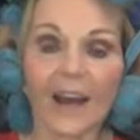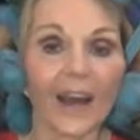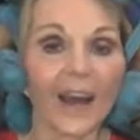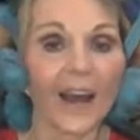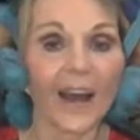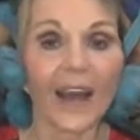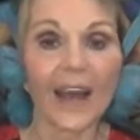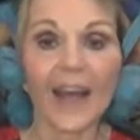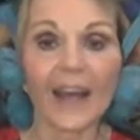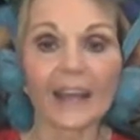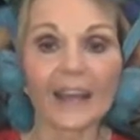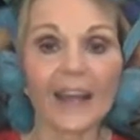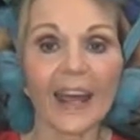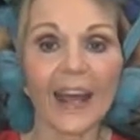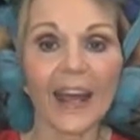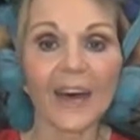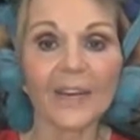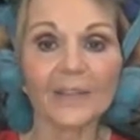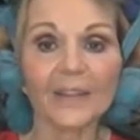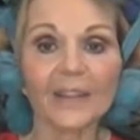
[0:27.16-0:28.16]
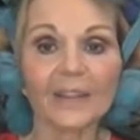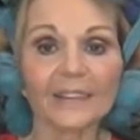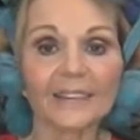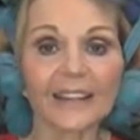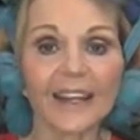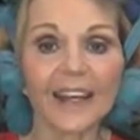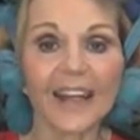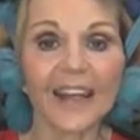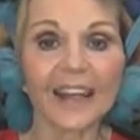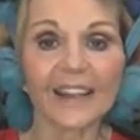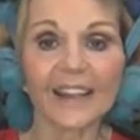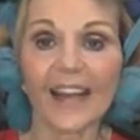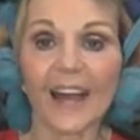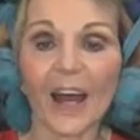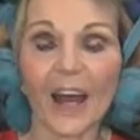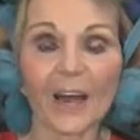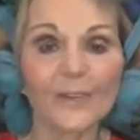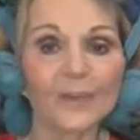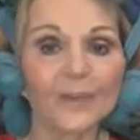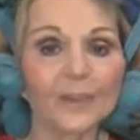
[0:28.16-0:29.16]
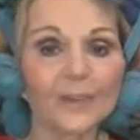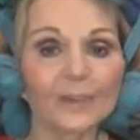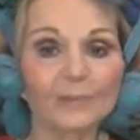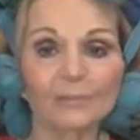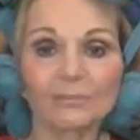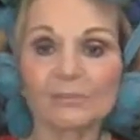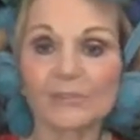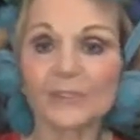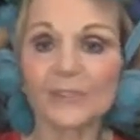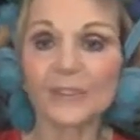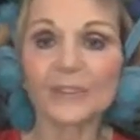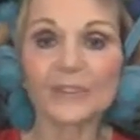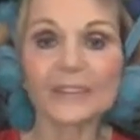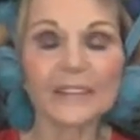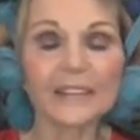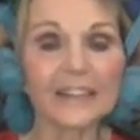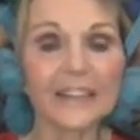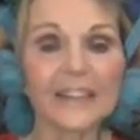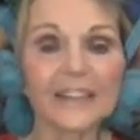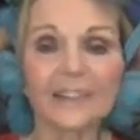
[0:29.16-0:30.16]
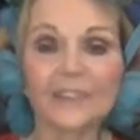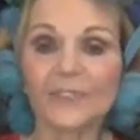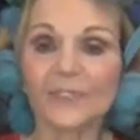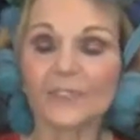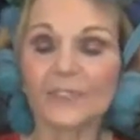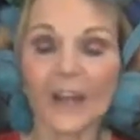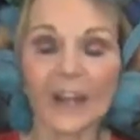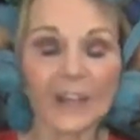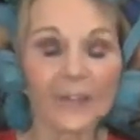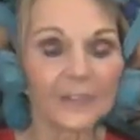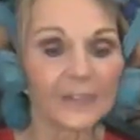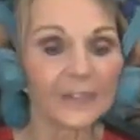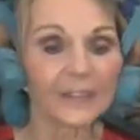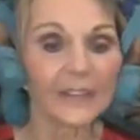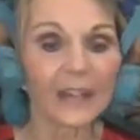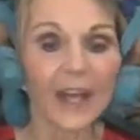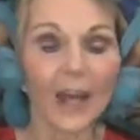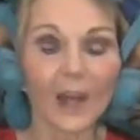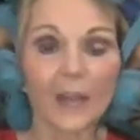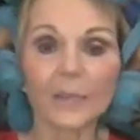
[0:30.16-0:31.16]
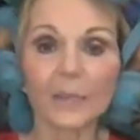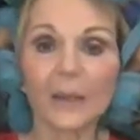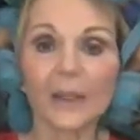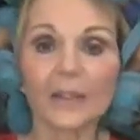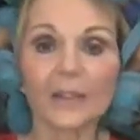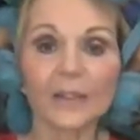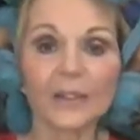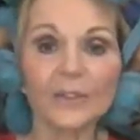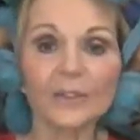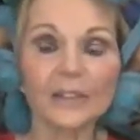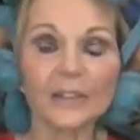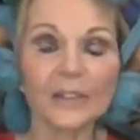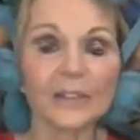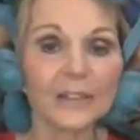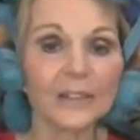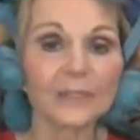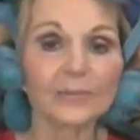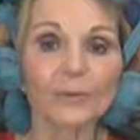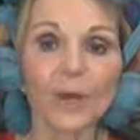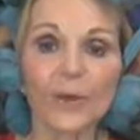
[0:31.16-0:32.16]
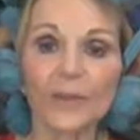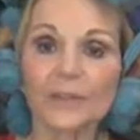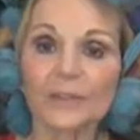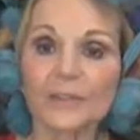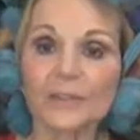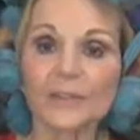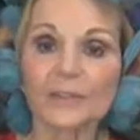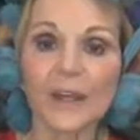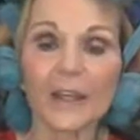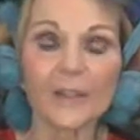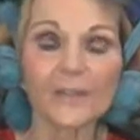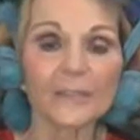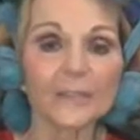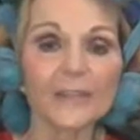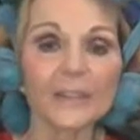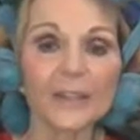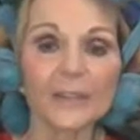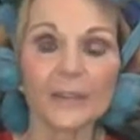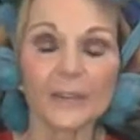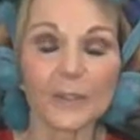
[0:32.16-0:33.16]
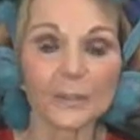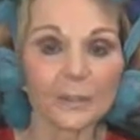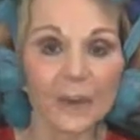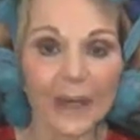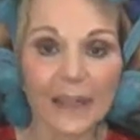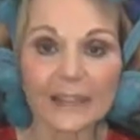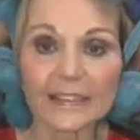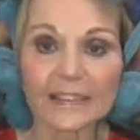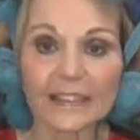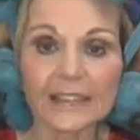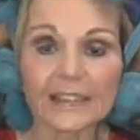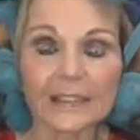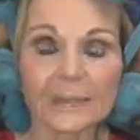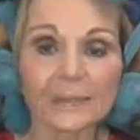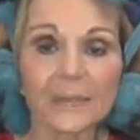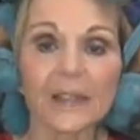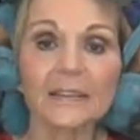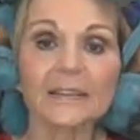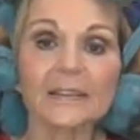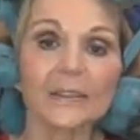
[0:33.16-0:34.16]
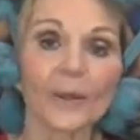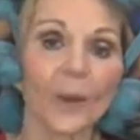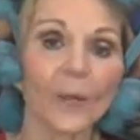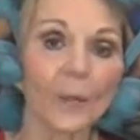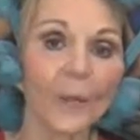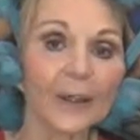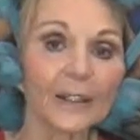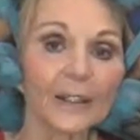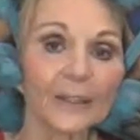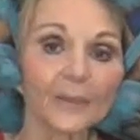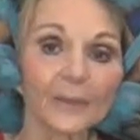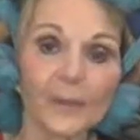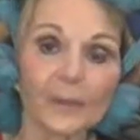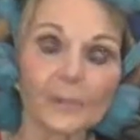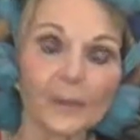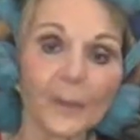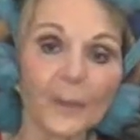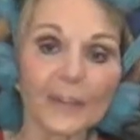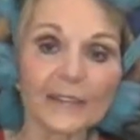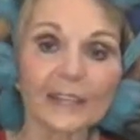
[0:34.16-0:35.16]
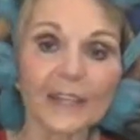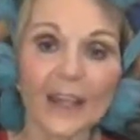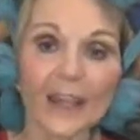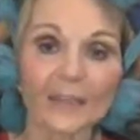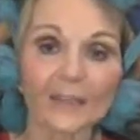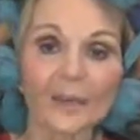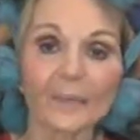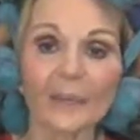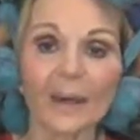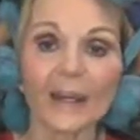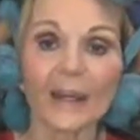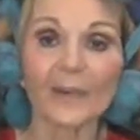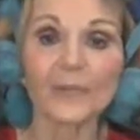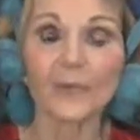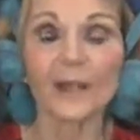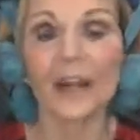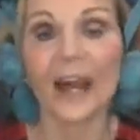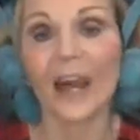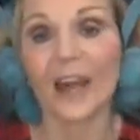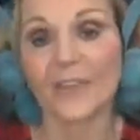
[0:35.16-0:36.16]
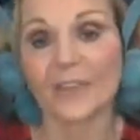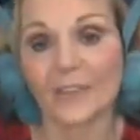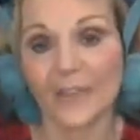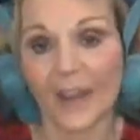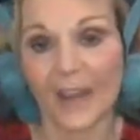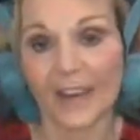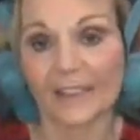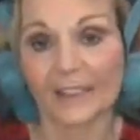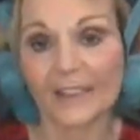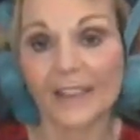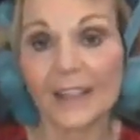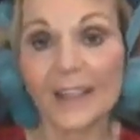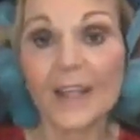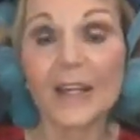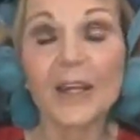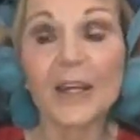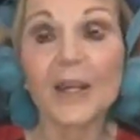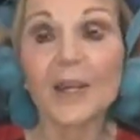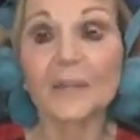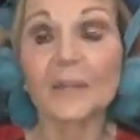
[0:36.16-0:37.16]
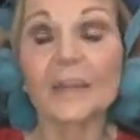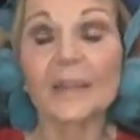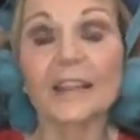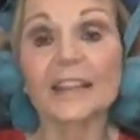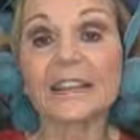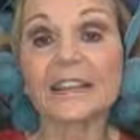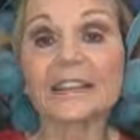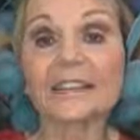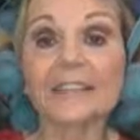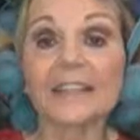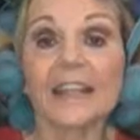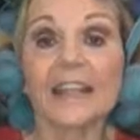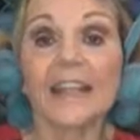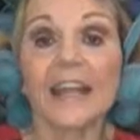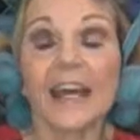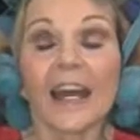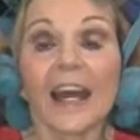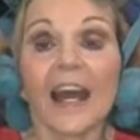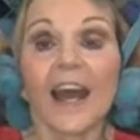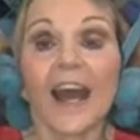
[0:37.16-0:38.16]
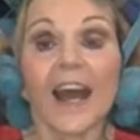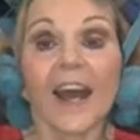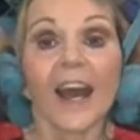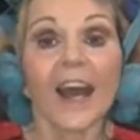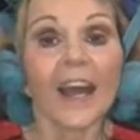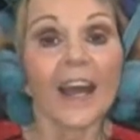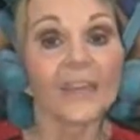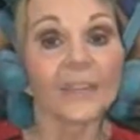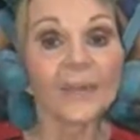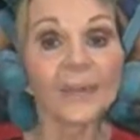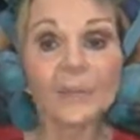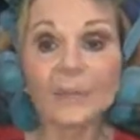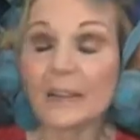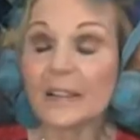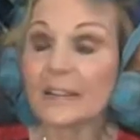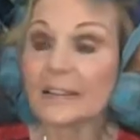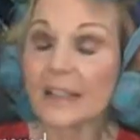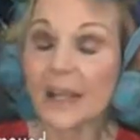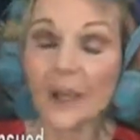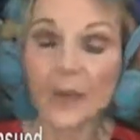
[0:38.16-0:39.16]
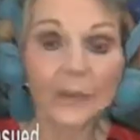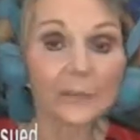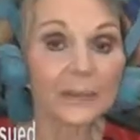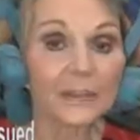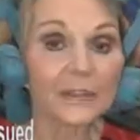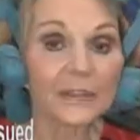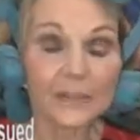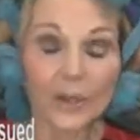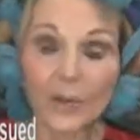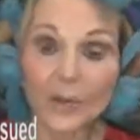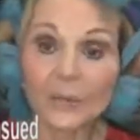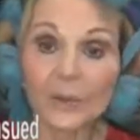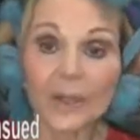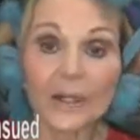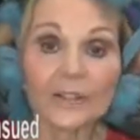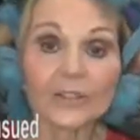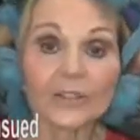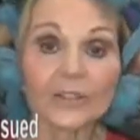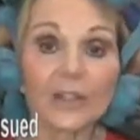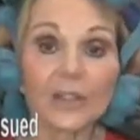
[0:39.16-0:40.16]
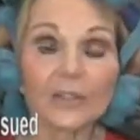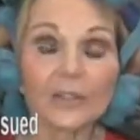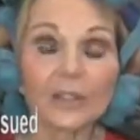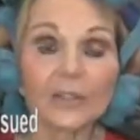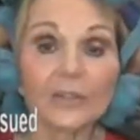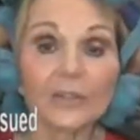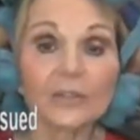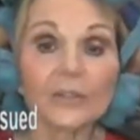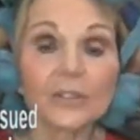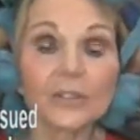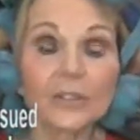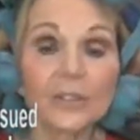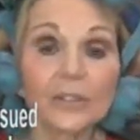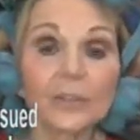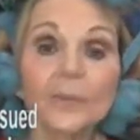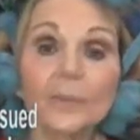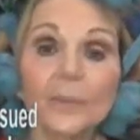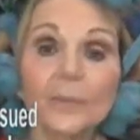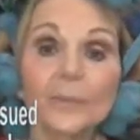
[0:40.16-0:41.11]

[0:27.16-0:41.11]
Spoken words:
I had to have it. I've been using it faithfully. I've been using these rollers faithfully for the past 6 months, so I wanted to report to everybody what I found. Because everybody's helped me so much on the YouTube.